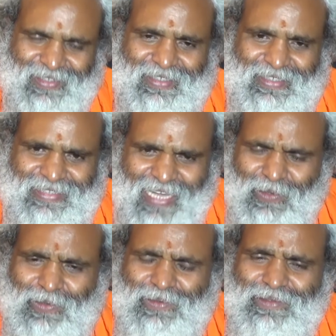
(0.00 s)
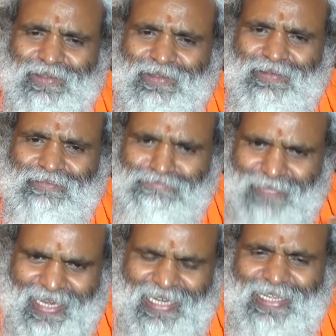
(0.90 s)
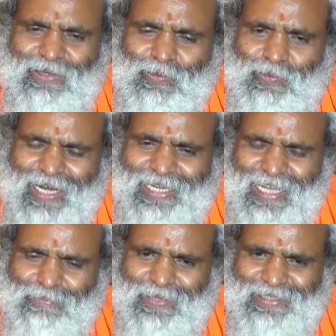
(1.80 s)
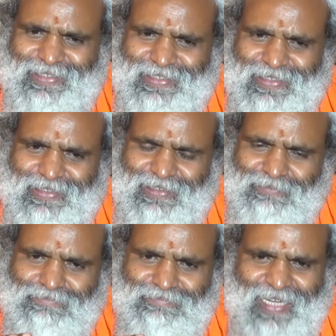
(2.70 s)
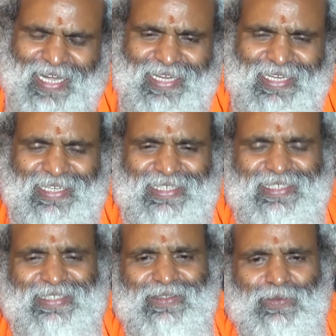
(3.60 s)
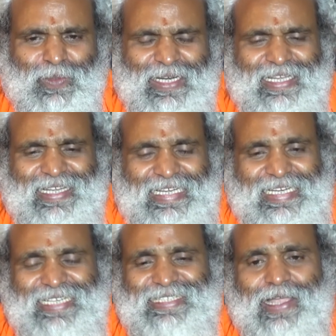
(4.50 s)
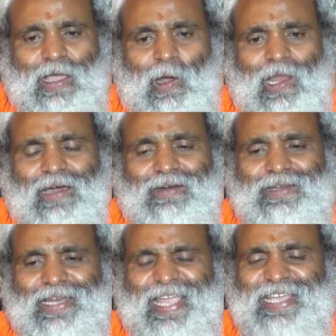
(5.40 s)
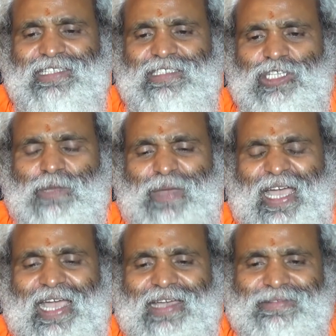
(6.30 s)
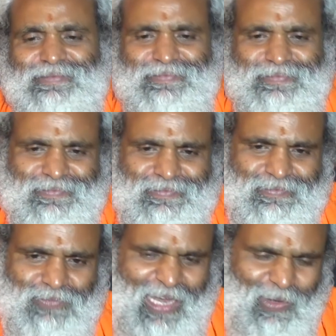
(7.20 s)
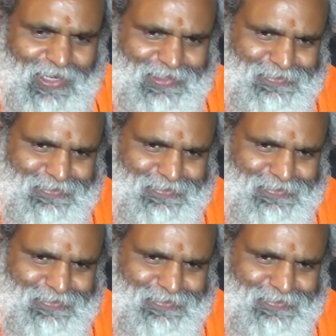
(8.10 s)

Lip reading: Now, mainly what happens? The mind only creates a color like japa flower.